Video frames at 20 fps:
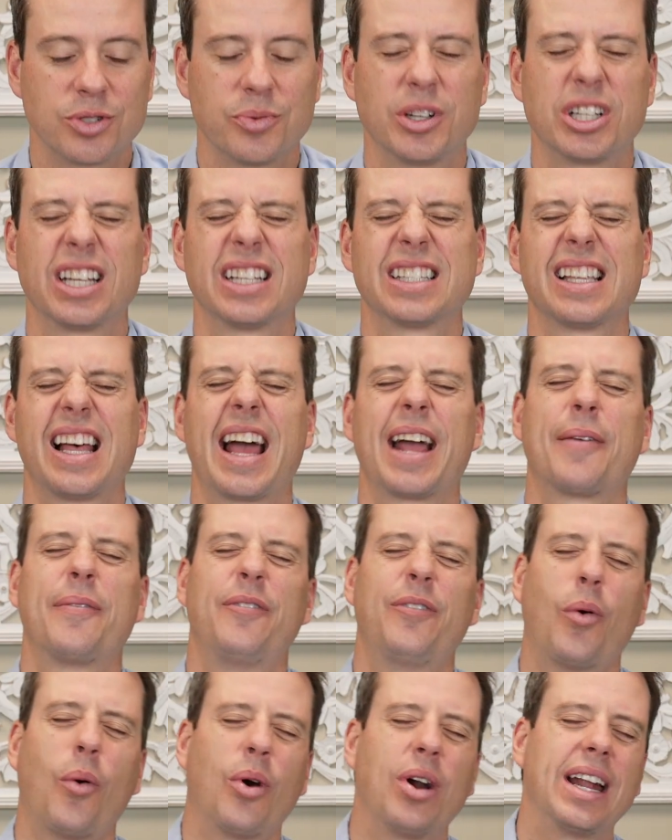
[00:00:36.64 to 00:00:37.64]
which is like
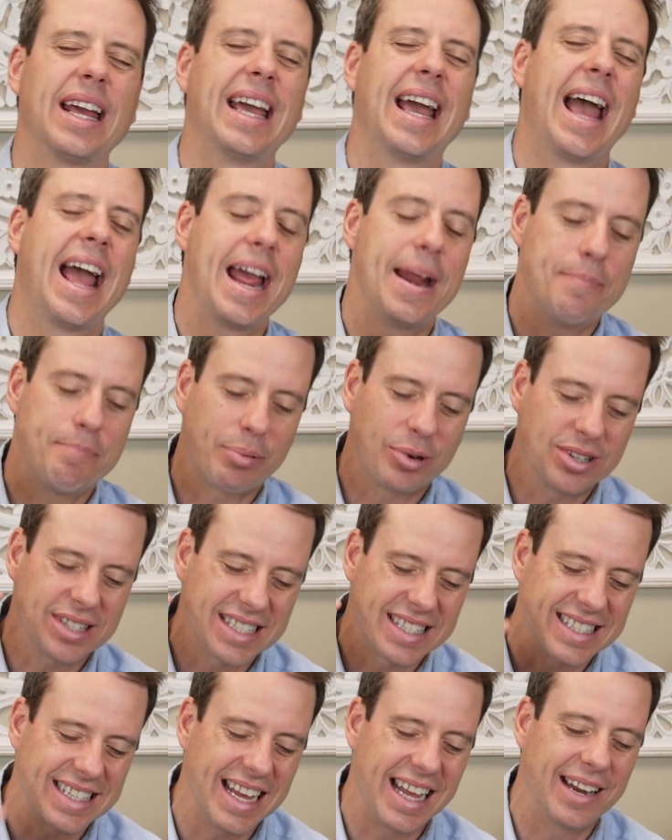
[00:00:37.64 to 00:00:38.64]

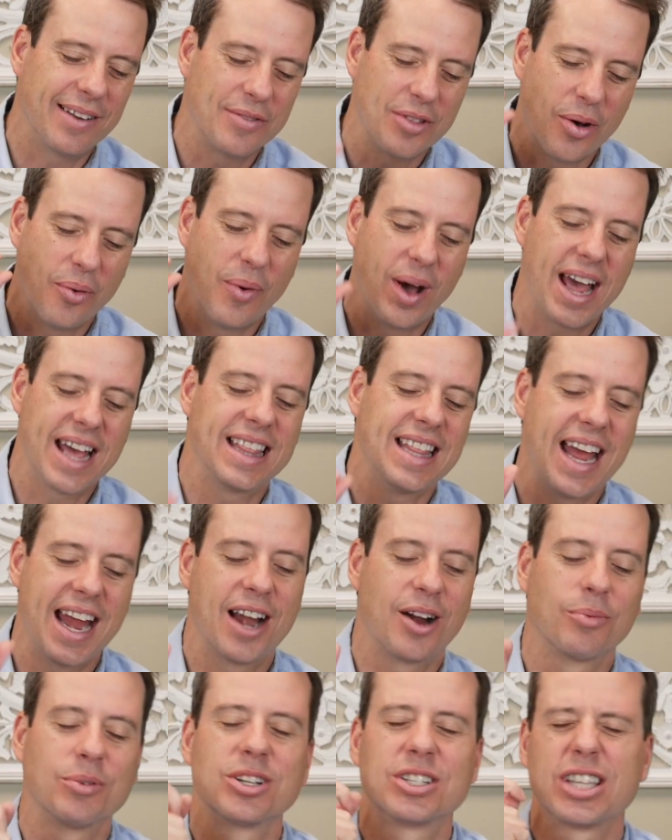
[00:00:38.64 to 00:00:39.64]
48% of the way
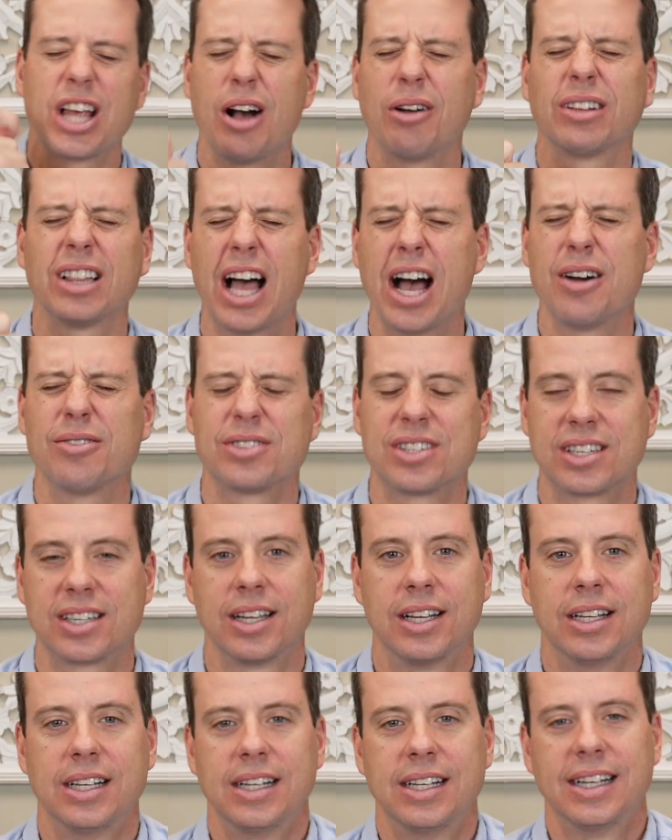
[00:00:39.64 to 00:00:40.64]
there. We're so close.
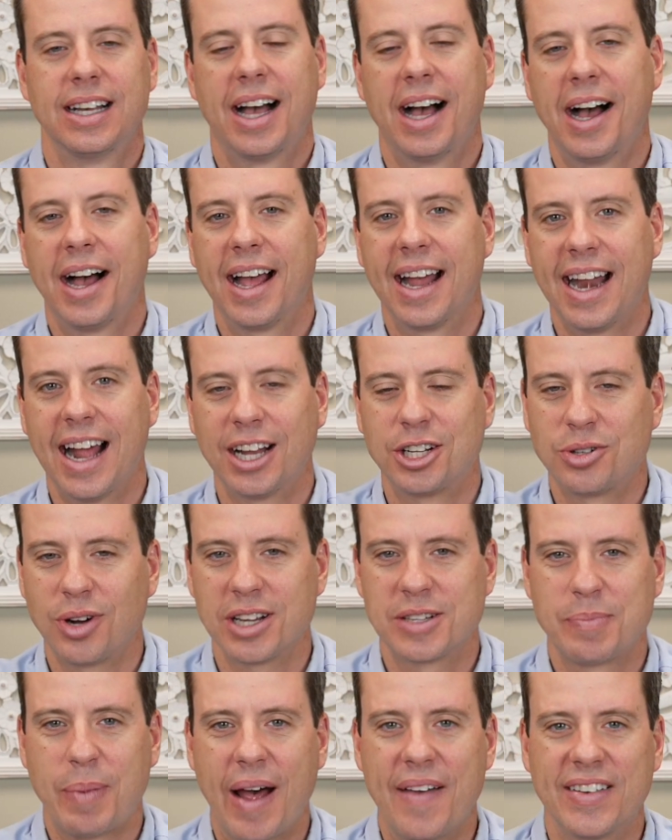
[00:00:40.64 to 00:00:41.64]
And I
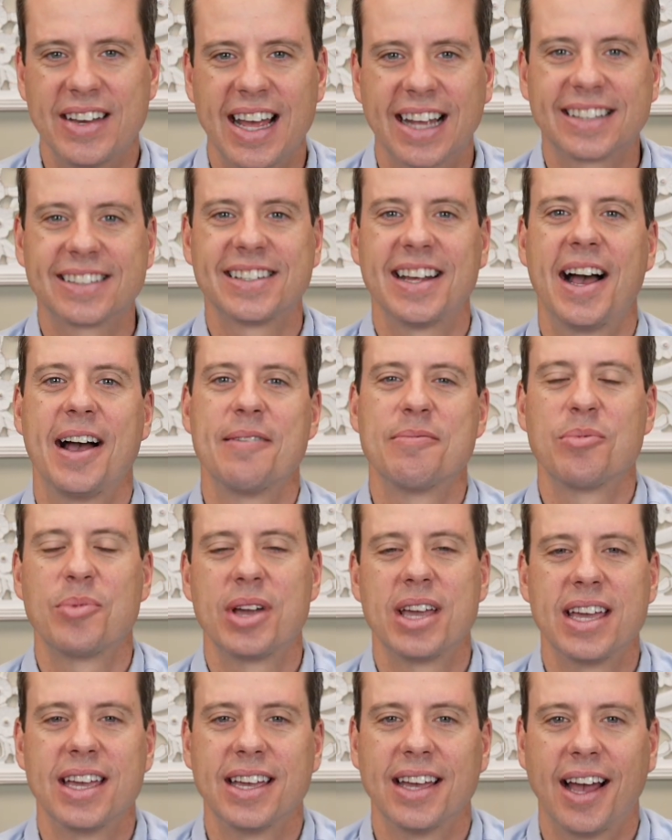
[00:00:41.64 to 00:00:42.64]
trust by the next time
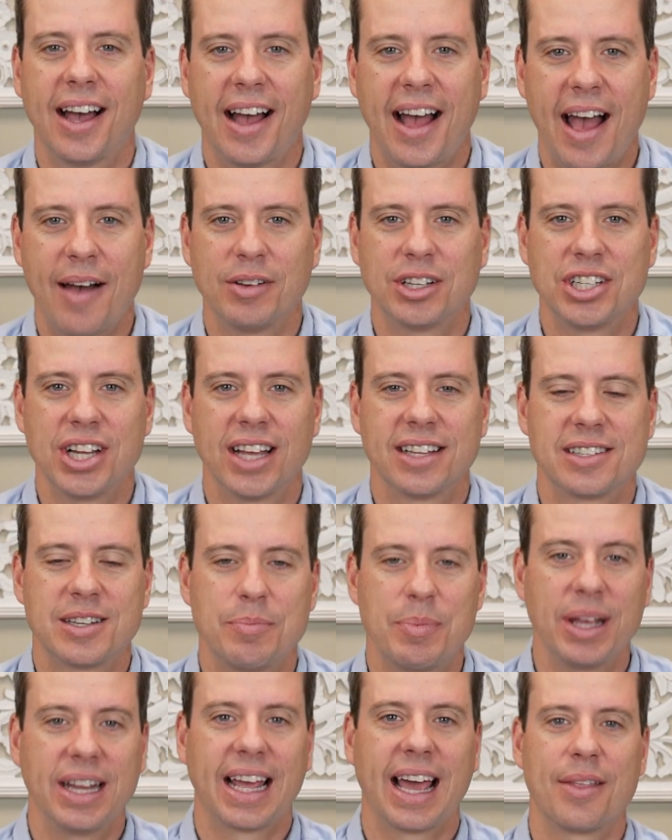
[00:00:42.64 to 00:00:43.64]
we have a chance to
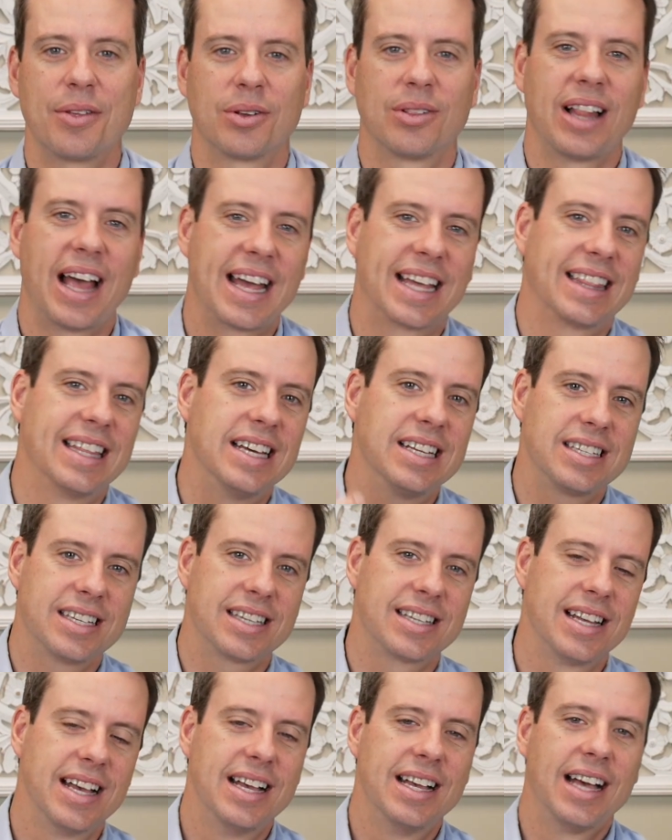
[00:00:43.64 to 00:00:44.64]
be together like
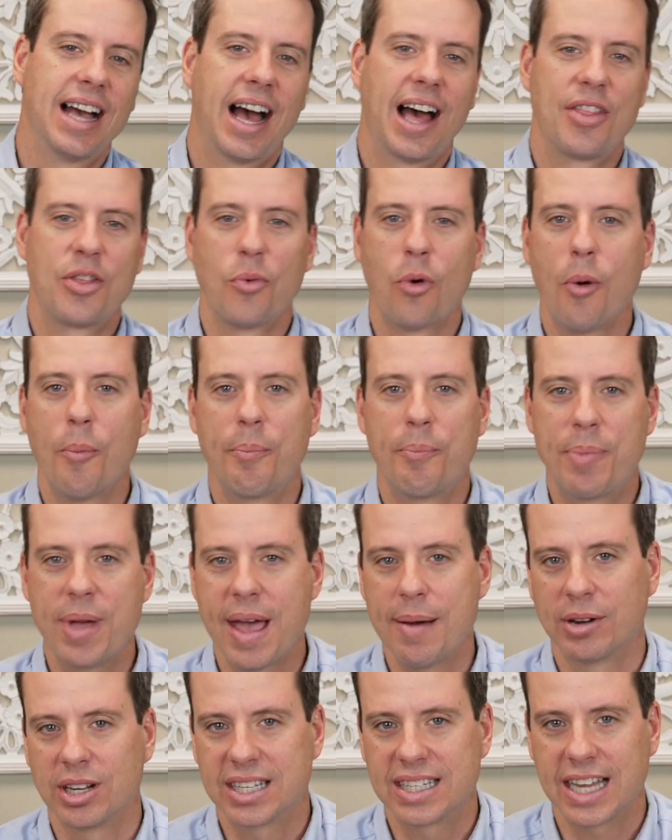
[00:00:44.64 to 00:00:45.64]
this, that we'll be
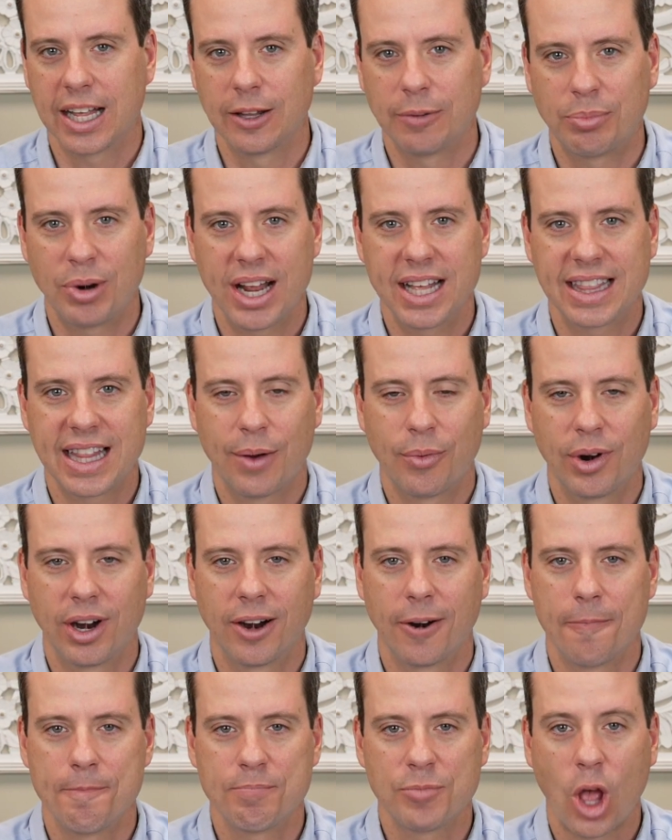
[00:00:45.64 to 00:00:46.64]
able to celebrate that
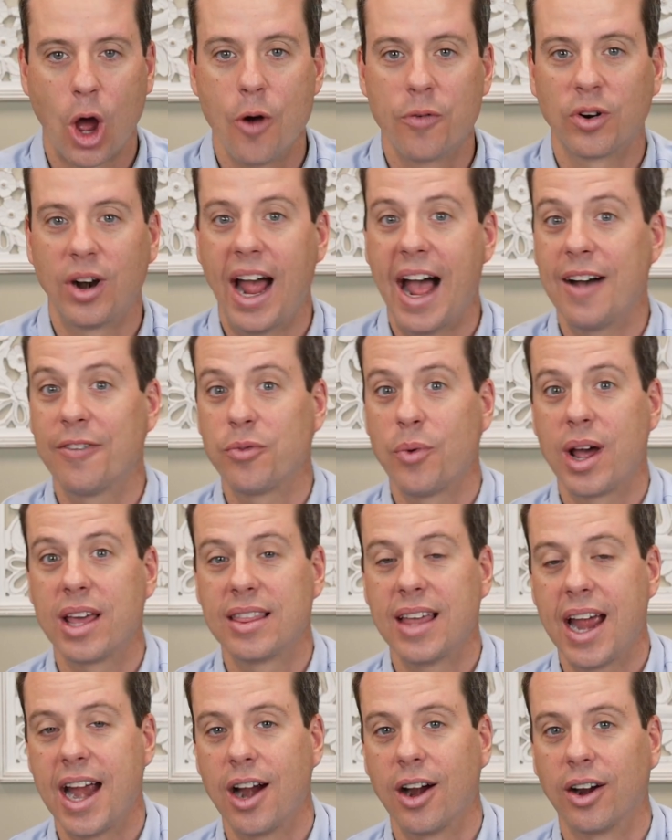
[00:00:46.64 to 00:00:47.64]
we're over halfway
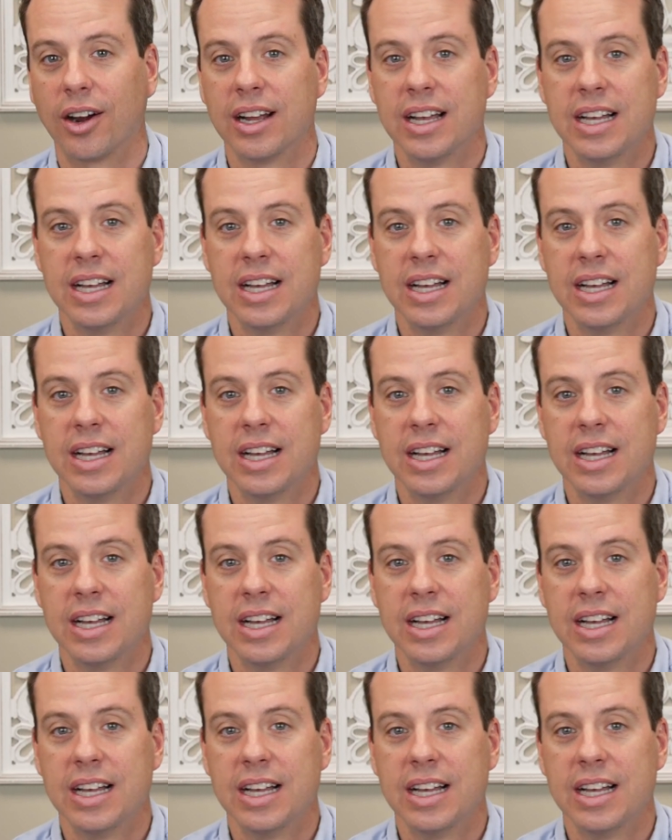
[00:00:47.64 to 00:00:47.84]
there.